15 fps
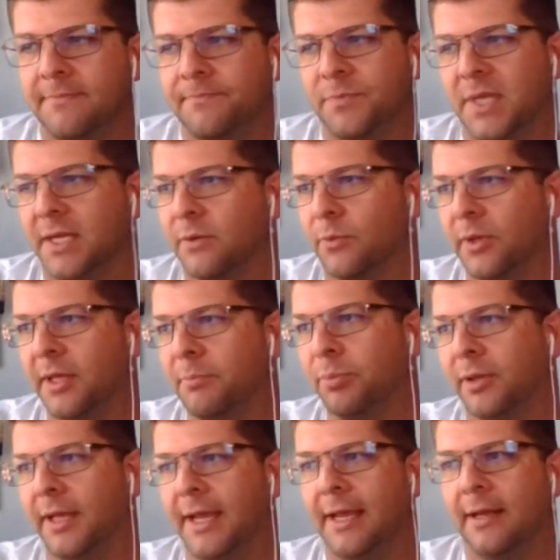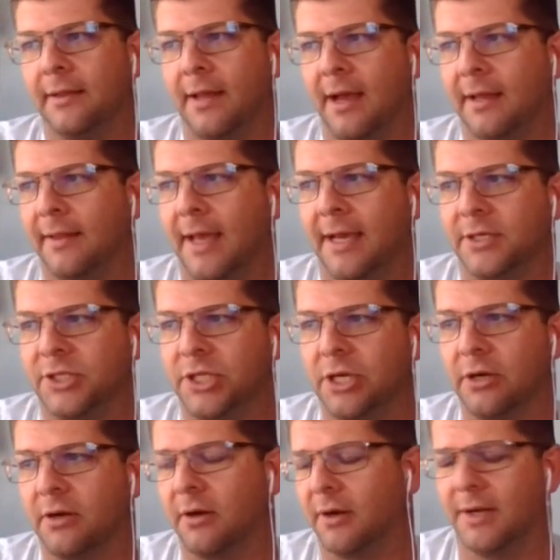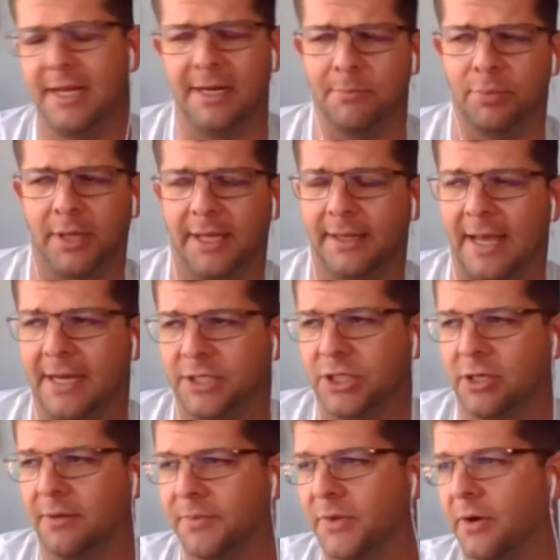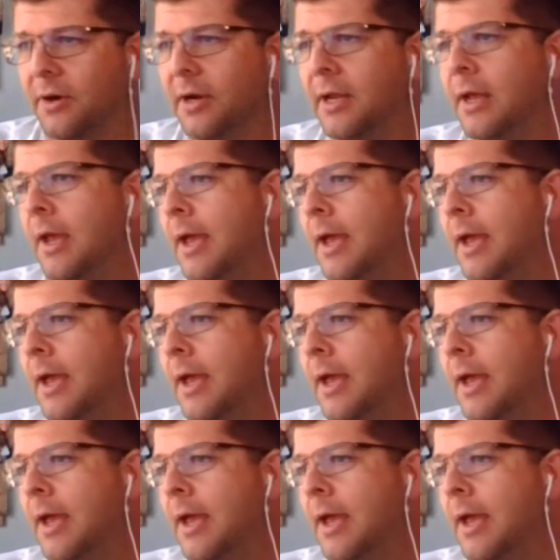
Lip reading: Didn't really play a lot last year, or he didn't play last year, I'm sorry.